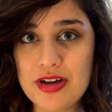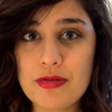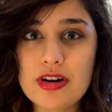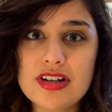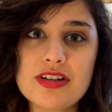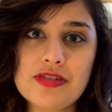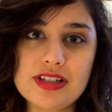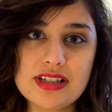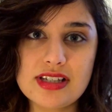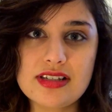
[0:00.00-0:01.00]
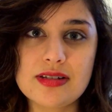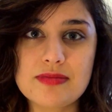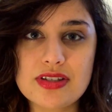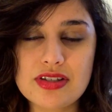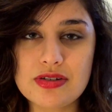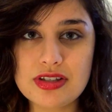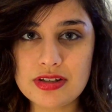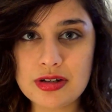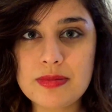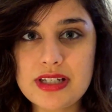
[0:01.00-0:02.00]
We're on different systems, so it's a
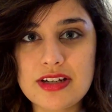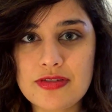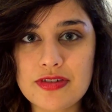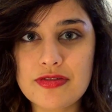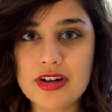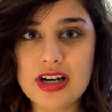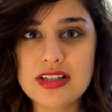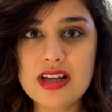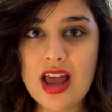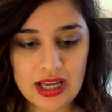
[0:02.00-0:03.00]
little bit different for us,